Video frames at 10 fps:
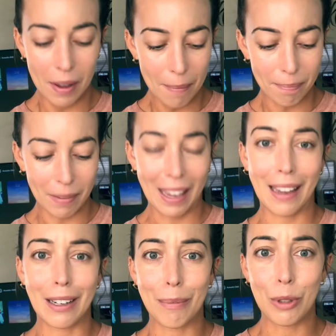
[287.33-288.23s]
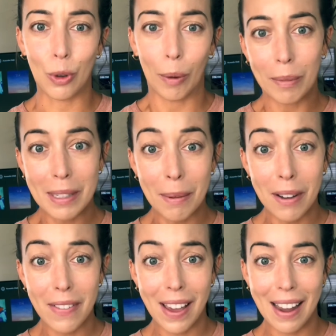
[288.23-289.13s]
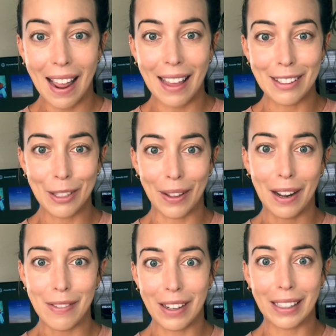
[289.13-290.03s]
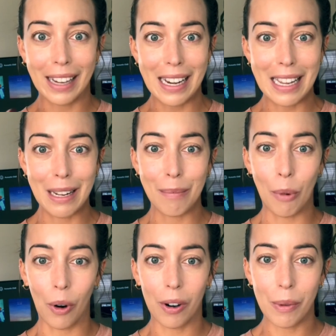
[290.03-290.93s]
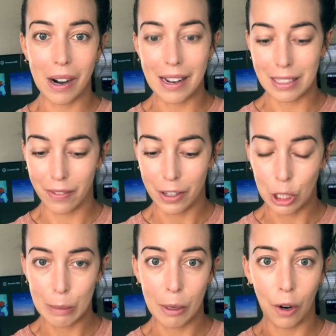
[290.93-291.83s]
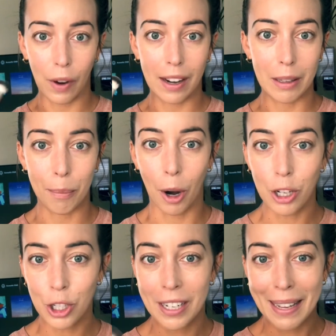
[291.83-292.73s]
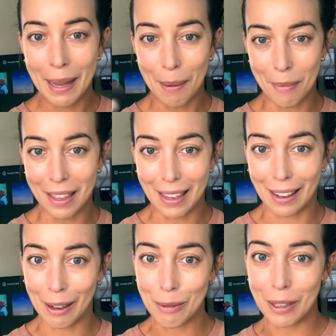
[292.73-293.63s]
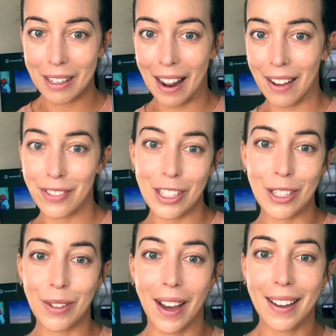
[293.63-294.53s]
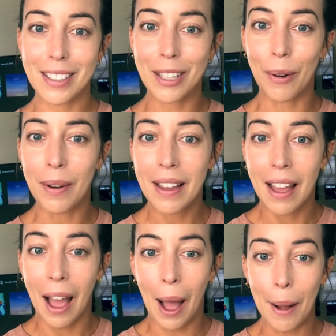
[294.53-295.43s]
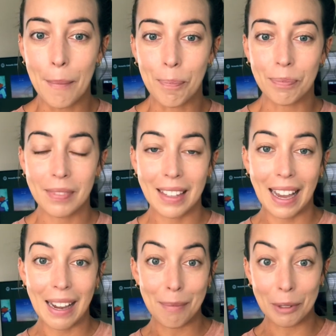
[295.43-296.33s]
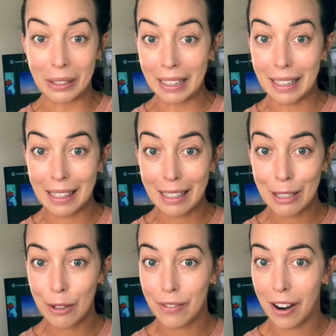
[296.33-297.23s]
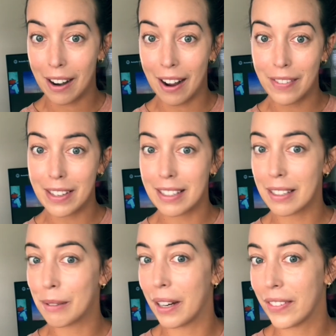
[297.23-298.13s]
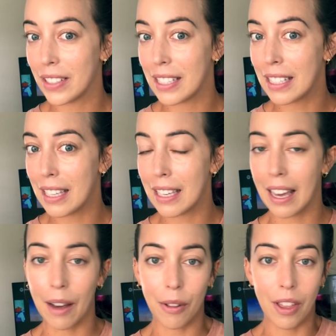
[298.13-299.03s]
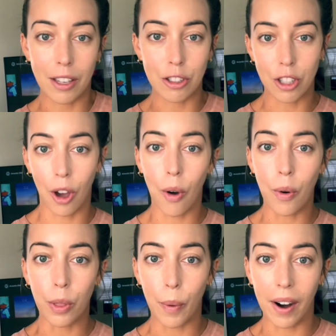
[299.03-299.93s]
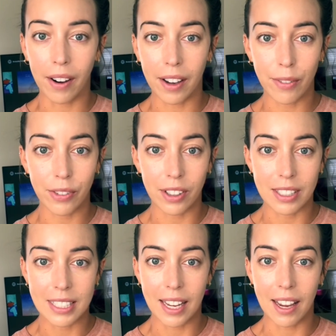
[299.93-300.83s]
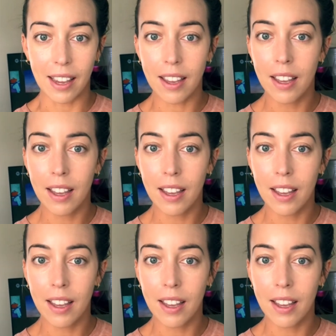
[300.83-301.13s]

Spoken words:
my hand absorbed some of it, and so then I felt like I needed more, whereas if I just put it right on the brush, I'm thinking I wouldn't have to do that. So I'm really liking it so far. Obviously we'll have to see how things go with wearing it for a day.